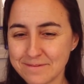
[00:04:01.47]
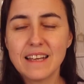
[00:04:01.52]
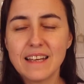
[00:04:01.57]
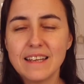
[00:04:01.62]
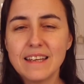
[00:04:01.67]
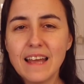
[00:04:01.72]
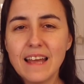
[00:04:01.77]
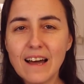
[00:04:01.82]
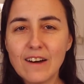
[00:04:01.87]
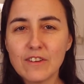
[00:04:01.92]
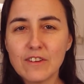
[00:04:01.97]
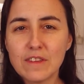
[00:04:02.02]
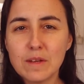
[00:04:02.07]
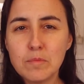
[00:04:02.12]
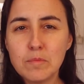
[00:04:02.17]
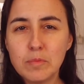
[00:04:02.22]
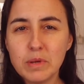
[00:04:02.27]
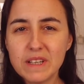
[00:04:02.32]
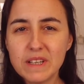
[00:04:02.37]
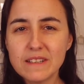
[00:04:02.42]
Now, the
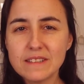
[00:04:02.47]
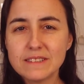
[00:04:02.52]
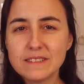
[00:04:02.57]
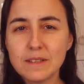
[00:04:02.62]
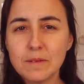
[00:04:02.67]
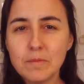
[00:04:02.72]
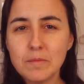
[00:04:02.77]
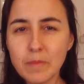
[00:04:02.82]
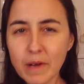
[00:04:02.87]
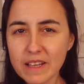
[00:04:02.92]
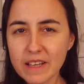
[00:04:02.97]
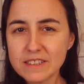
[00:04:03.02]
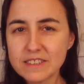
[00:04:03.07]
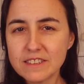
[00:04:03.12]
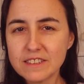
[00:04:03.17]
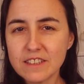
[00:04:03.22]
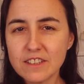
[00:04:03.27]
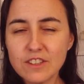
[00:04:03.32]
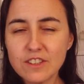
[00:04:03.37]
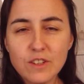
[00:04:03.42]
biggest and
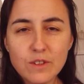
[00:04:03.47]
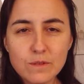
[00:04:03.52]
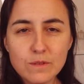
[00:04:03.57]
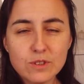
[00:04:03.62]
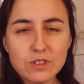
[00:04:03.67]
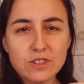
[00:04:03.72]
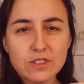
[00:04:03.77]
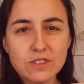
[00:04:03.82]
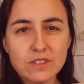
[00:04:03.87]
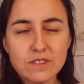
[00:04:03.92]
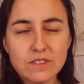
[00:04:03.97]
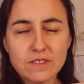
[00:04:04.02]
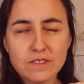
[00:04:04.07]
best news